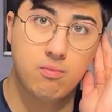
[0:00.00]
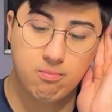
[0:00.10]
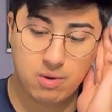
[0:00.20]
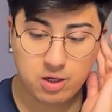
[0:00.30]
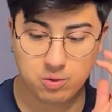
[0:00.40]

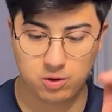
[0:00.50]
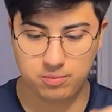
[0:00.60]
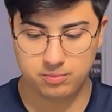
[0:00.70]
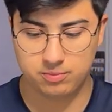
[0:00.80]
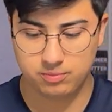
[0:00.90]
Manual,
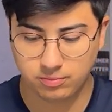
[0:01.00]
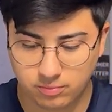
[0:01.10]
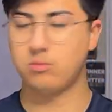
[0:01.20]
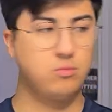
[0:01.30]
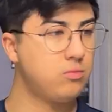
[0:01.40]

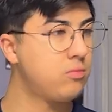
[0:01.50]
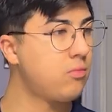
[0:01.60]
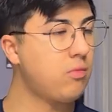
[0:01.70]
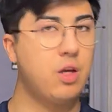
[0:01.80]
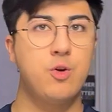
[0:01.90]

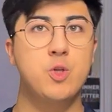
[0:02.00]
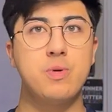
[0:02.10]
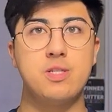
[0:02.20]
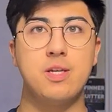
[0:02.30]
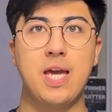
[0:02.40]

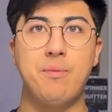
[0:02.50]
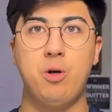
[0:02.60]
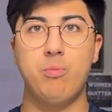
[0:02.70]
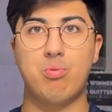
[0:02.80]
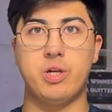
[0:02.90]
USB-C
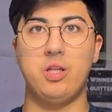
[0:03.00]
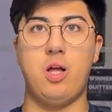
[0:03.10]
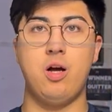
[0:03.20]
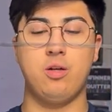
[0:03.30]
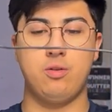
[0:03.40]
cable, pretty
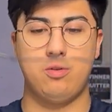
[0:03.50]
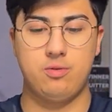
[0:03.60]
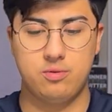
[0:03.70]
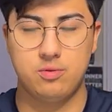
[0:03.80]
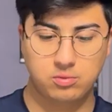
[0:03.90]
long.
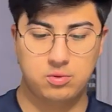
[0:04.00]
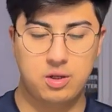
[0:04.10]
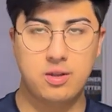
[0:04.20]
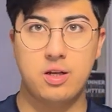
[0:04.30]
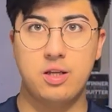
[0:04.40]

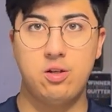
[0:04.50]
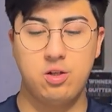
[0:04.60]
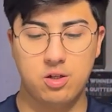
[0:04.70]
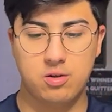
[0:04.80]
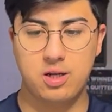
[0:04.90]
And
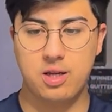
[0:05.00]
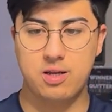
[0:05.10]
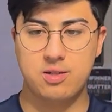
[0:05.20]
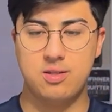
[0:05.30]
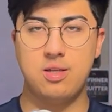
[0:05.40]
here
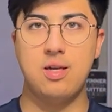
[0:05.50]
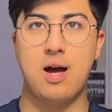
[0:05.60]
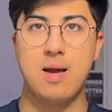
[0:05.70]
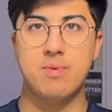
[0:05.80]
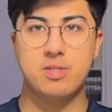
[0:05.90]
is the
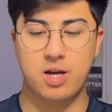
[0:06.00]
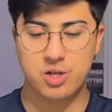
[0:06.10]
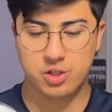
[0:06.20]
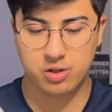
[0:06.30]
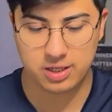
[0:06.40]
eye
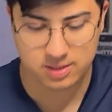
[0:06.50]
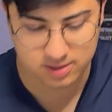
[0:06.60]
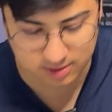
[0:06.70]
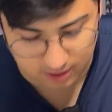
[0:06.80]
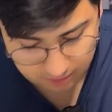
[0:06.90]
massager
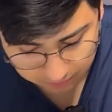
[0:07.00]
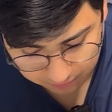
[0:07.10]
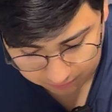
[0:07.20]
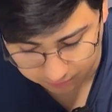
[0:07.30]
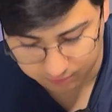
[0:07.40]

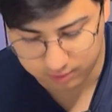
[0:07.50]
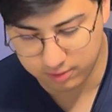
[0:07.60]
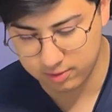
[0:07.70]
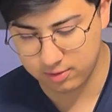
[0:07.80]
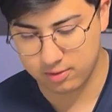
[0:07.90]
itself.
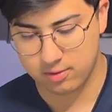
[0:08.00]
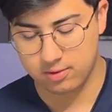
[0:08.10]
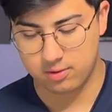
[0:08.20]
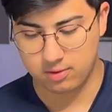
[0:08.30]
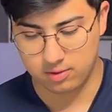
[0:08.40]

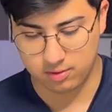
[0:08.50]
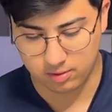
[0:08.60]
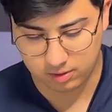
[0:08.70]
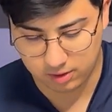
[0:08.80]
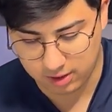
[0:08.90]

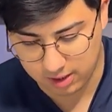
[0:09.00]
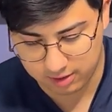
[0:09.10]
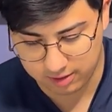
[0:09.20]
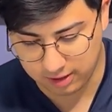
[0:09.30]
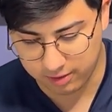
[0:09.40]
Okay,
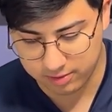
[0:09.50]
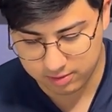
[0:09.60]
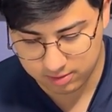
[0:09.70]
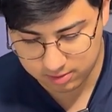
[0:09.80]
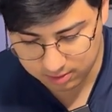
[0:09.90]
anything
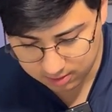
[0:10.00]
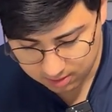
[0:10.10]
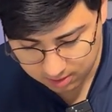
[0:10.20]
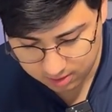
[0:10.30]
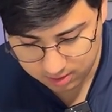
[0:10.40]
else in
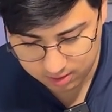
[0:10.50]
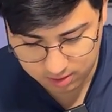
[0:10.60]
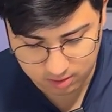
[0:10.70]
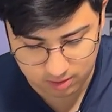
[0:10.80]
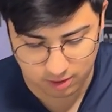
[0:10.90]

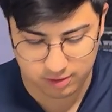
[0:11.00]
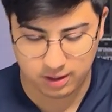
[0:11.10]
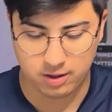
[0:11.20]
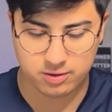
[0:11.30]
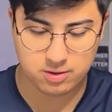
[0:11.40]
there? Nothing
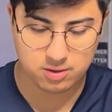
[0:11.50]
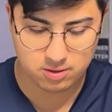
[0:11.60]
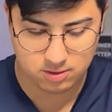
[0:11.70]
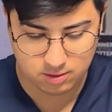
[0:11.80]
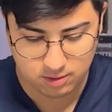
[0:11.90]
else.
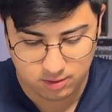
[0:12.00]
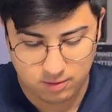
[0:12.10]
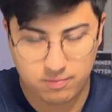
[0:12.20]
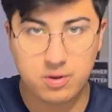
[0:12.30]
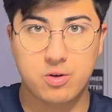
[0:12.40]

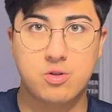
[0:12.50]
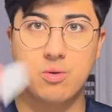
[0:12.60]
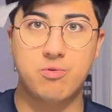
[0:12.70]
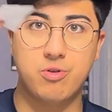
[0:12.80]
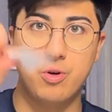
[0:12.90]
There's
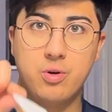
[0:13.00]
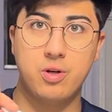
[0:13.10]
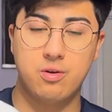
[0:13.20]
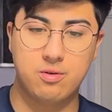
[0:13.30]
some food.